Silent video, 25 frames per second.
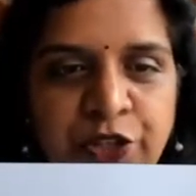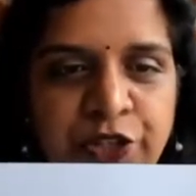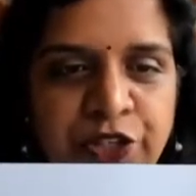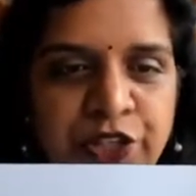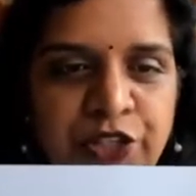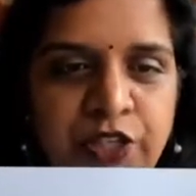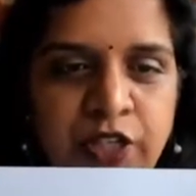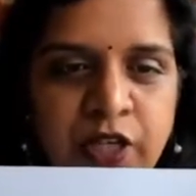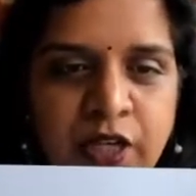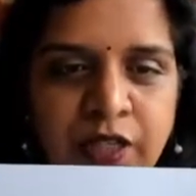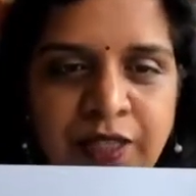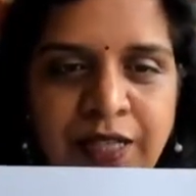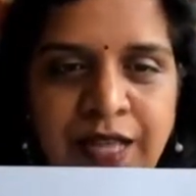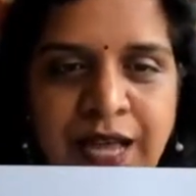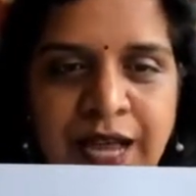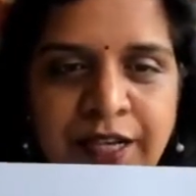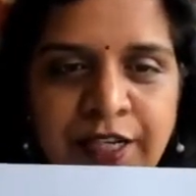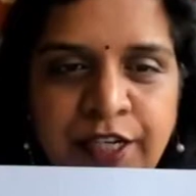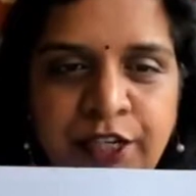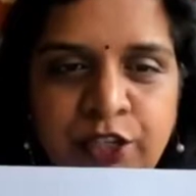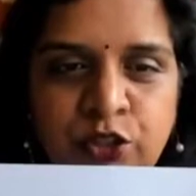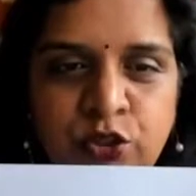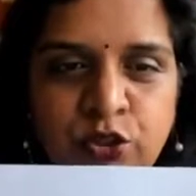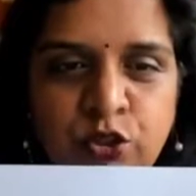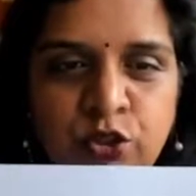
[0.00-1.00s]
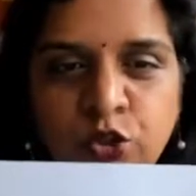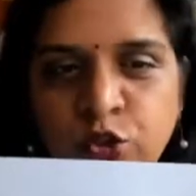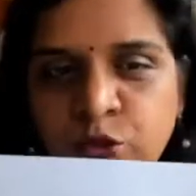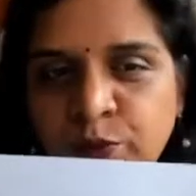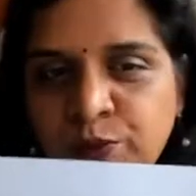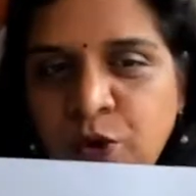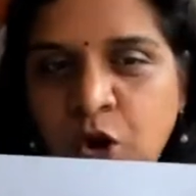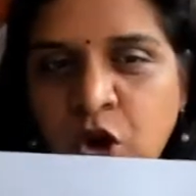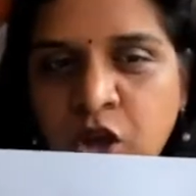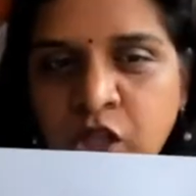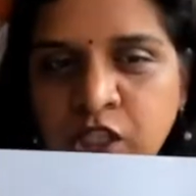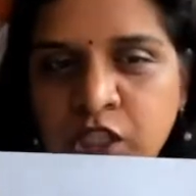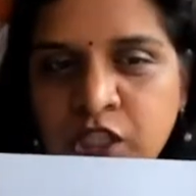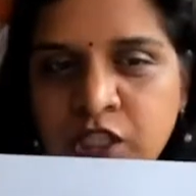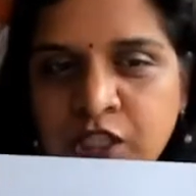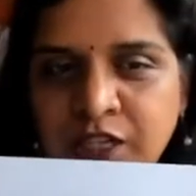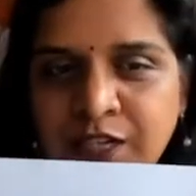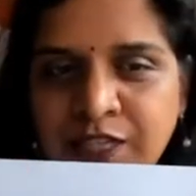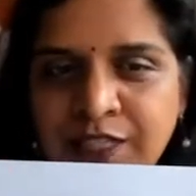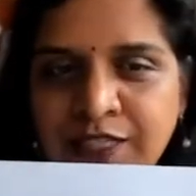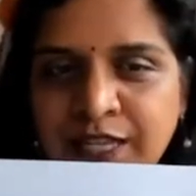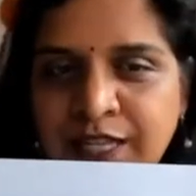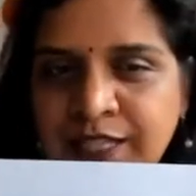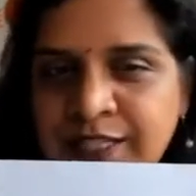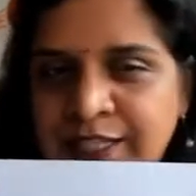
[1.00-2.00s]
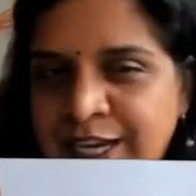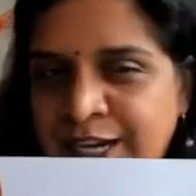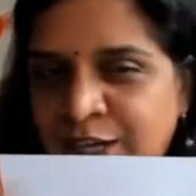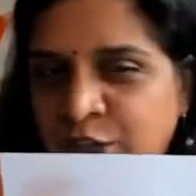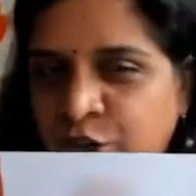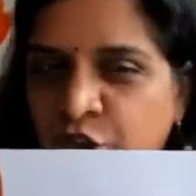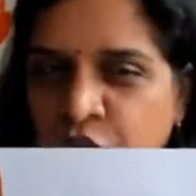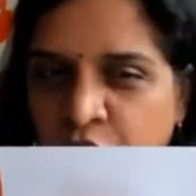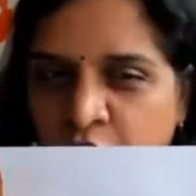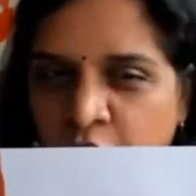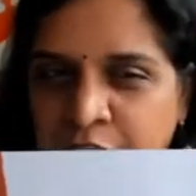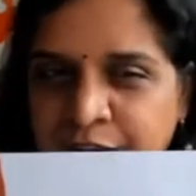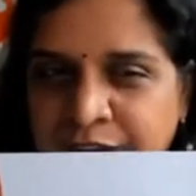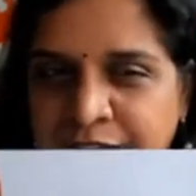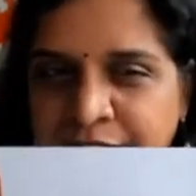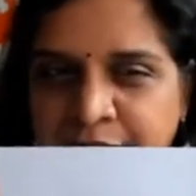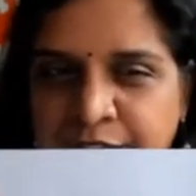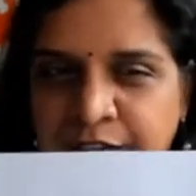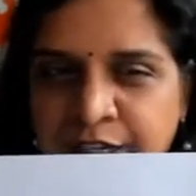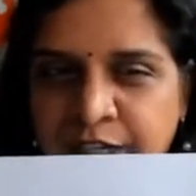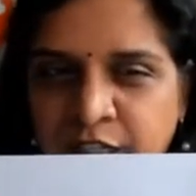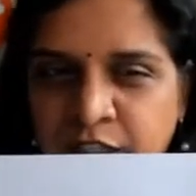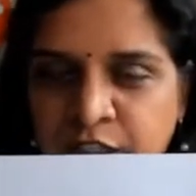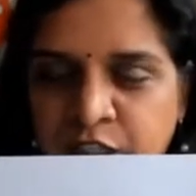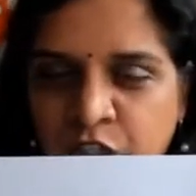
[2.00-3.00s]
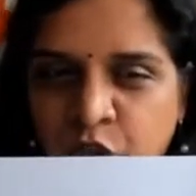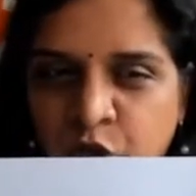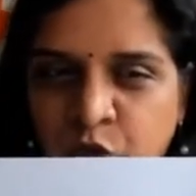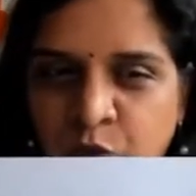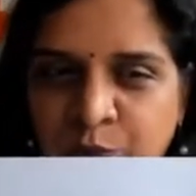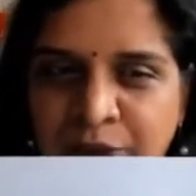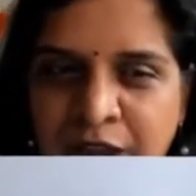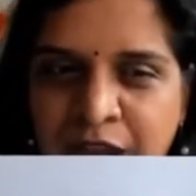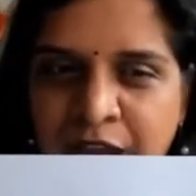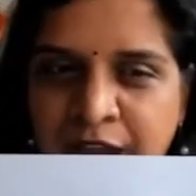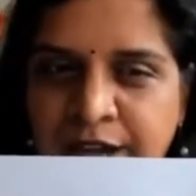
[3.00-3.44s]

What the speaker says: You can turn that into two monsters and say, do not enter the room,